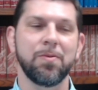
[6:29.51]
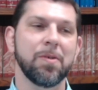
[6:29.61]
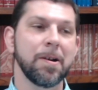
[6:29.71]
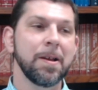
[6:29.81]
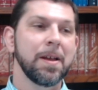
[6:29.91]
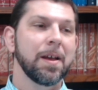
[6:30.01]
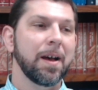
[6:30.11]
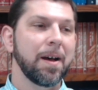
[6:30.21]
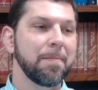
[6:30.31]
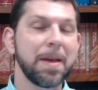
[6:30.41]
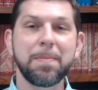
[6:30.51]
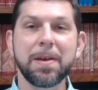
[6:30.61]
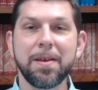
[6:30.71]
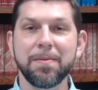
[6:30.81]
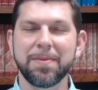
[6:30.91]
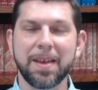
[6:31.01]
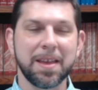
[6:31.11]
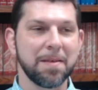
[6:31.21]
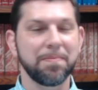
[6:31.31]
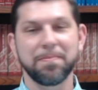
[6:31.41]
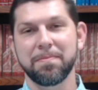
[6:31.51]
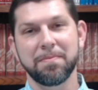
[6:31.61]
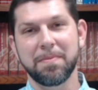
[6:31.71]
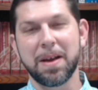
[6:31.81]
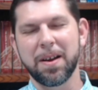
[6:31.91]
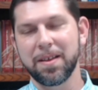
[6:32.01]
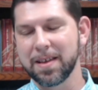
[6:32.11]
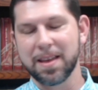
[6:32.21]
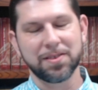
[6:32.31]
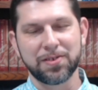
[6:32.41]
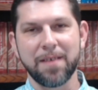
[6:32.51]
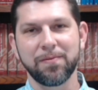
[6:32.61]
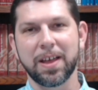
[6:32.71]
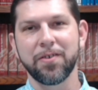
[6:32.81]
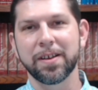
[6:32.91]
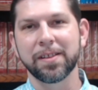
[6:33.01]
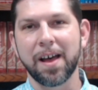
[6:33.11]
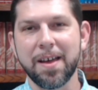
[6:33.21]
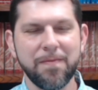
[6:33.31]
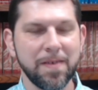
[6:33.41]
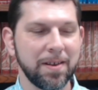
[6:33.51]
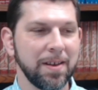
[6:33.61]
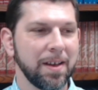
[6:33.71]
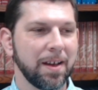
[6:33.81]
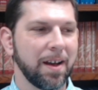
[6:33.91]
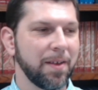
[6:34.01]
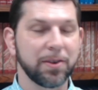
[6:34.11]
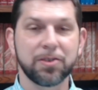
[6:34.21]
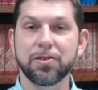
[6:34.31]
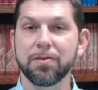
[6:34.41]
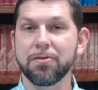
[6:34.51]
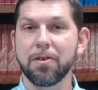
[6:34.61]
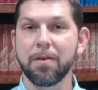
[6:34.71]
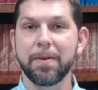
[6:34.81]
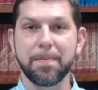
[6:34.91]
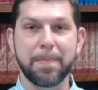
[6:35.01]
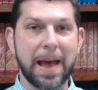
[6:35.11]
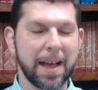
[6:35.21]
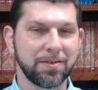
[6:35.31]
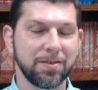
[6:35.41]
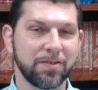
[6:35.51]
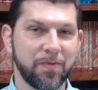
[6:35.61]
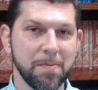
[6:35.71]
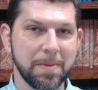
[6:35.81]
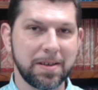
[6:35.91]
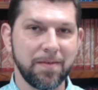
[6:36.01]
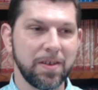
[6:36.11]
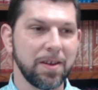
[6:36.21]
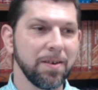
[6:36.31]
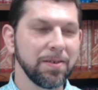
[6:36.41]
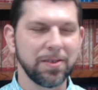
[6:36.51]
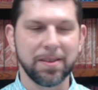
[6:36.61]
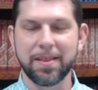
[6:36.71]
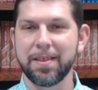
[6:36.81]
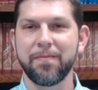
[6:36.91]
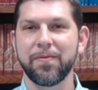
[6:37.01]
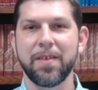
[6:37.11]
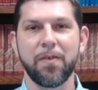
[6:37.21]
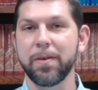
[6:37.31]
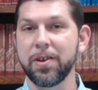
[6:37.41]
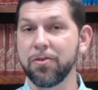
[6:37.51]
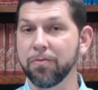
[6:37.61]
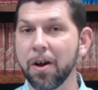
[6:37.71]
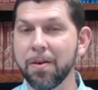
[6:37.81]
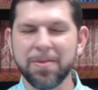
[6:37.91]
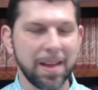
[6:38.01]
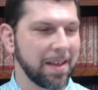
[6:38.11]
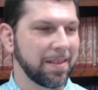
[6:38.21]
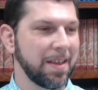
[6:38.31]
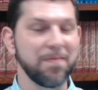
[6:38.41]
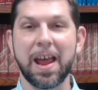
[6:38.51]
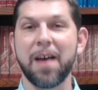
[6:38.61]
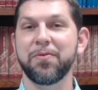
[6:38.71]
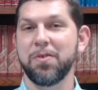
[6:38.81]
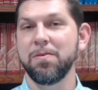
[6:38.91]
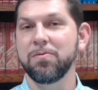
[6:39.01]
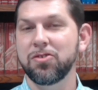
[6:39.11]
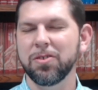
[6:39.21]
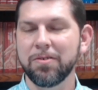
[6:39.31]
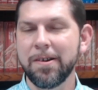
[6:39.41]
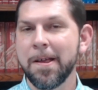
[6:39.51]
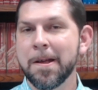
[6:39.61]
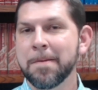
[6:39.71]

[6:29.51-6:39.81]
Or uh, maybe they get, mar- uh, they get saved later in life, and uh, their children are already past those formative years, and they've, they've already grown. They, they even have their own children.